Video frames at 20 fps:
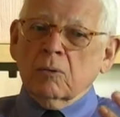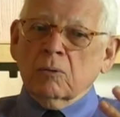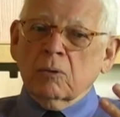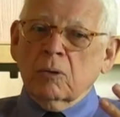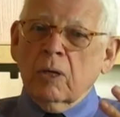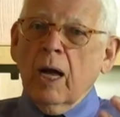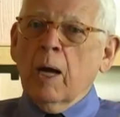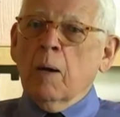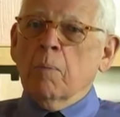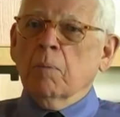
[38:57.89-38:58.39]

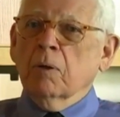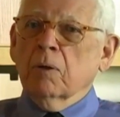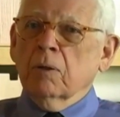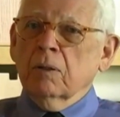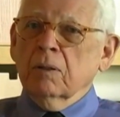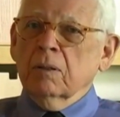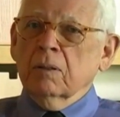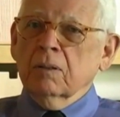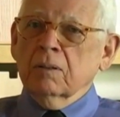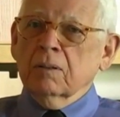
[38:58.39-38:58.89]

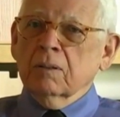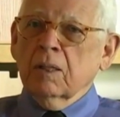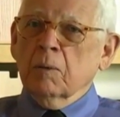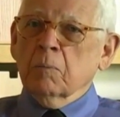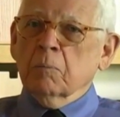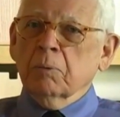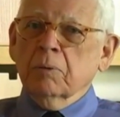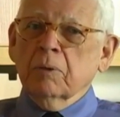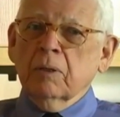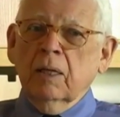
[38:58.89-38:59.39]
grammar,
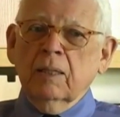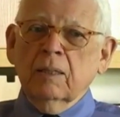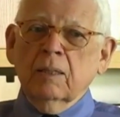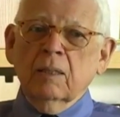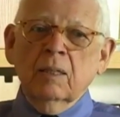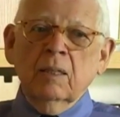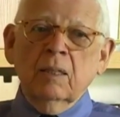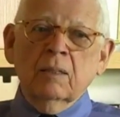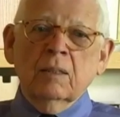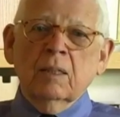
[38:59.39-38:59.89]
that
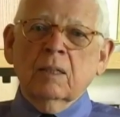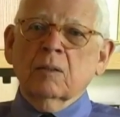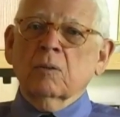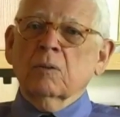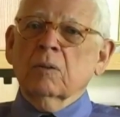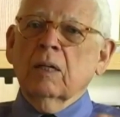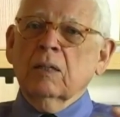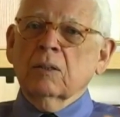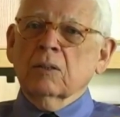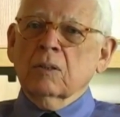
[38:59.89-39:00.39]

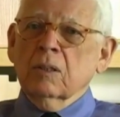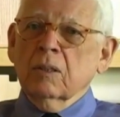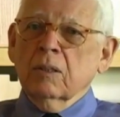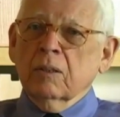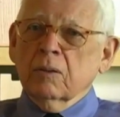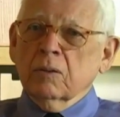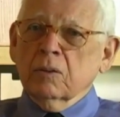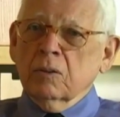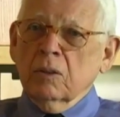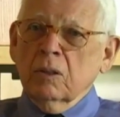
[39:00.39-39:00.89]
creates
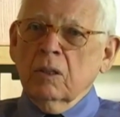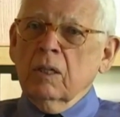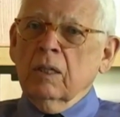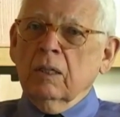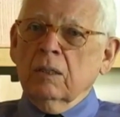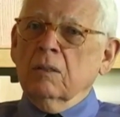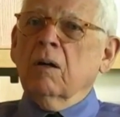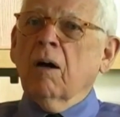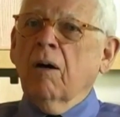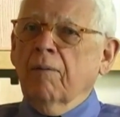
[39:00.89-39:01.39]
literature,
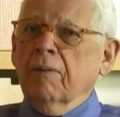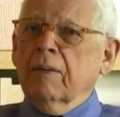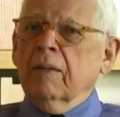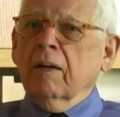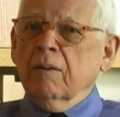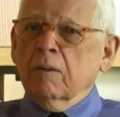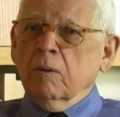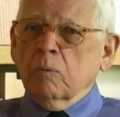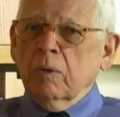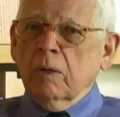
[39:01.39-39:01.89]
not the
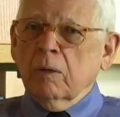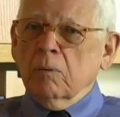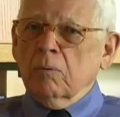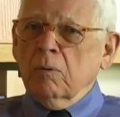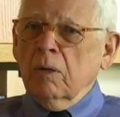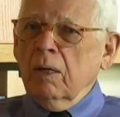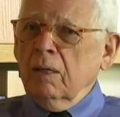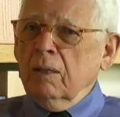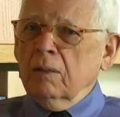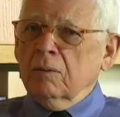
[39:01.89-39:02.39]
other way
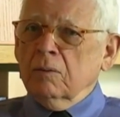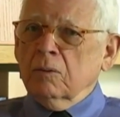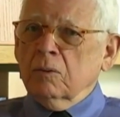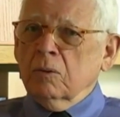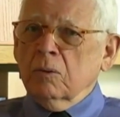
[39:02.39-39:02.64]
around.